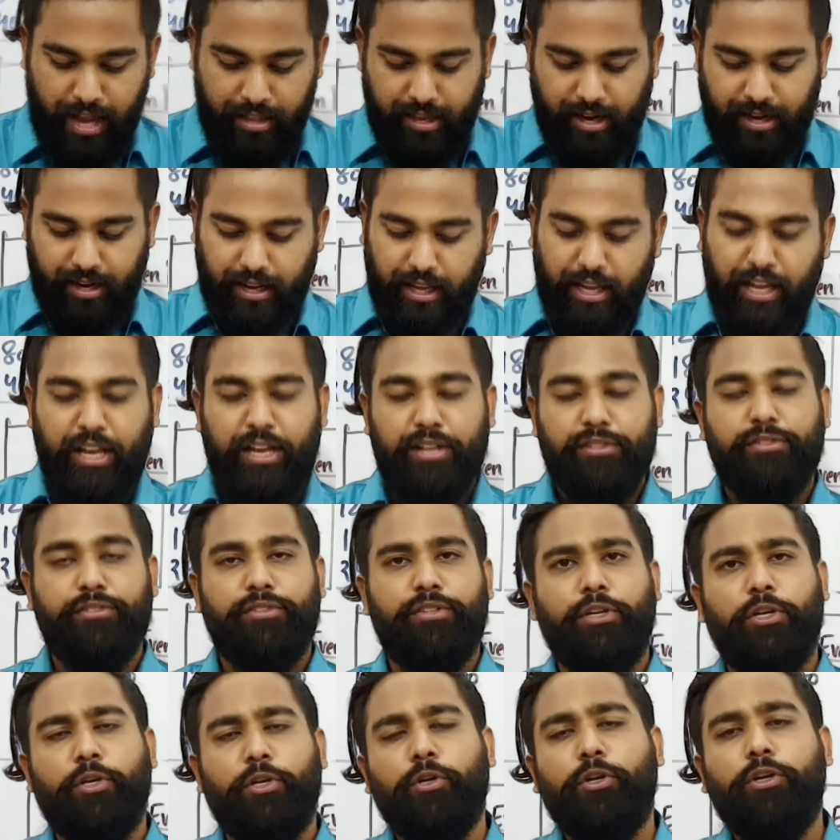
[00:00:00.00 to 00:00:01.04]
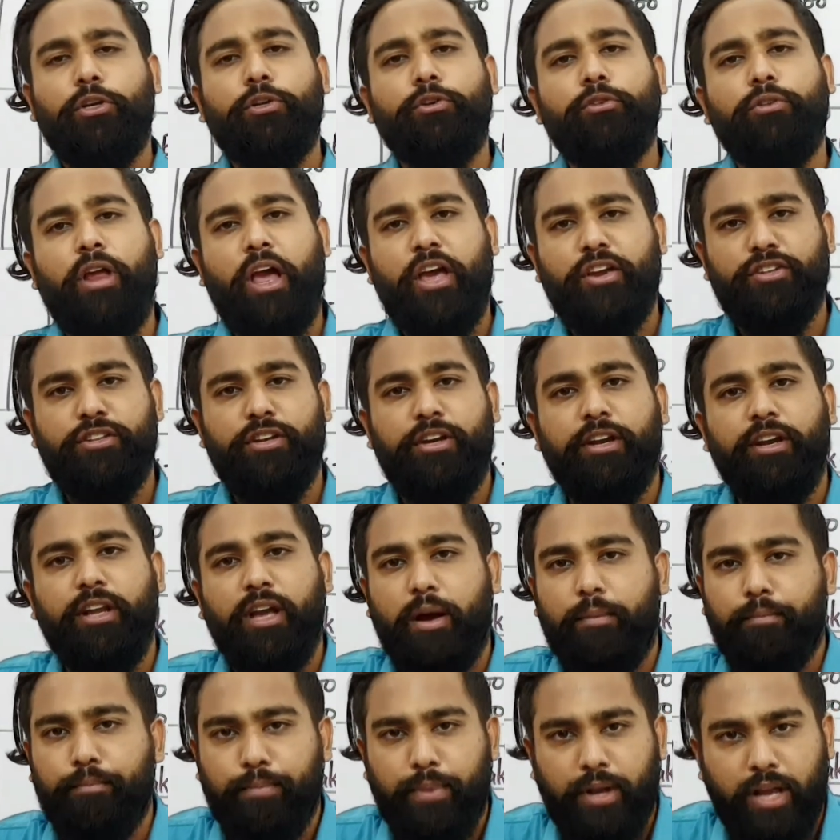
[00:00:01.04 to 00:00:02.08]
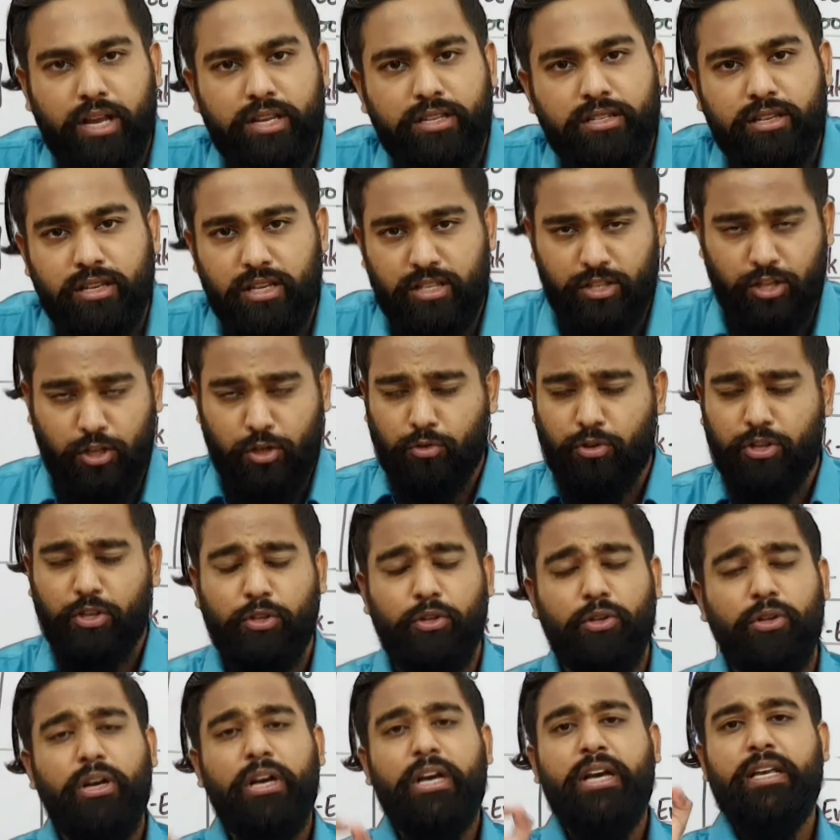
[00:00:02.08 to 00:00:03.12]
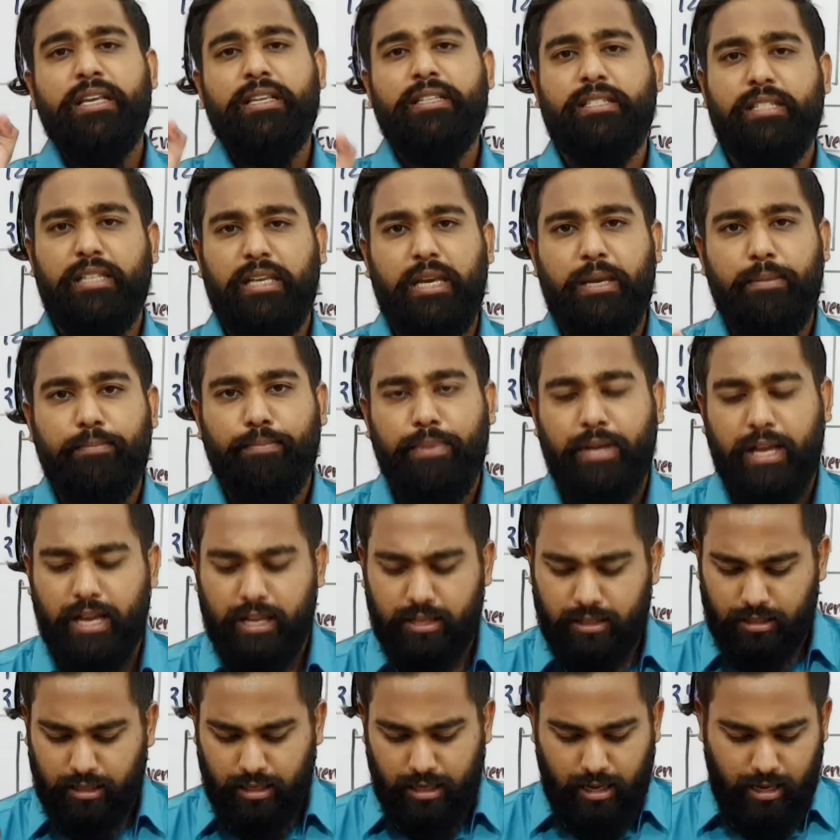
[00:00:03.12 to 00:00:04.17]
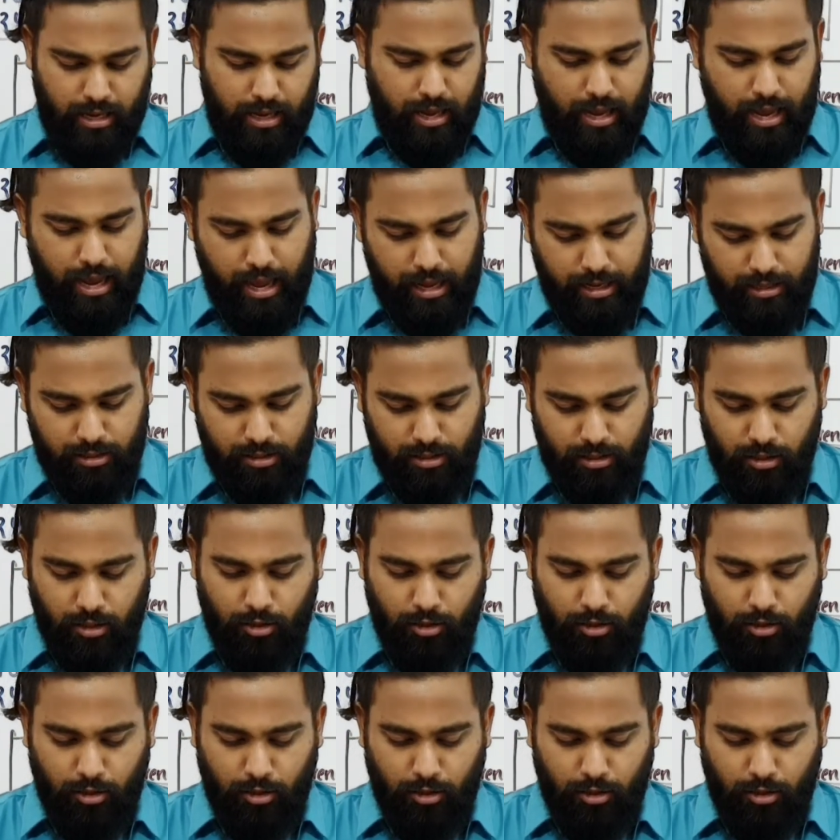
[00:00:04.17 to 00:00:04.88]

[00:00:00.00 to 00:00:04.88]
that AS is equal to national income plus is equal to C plus S.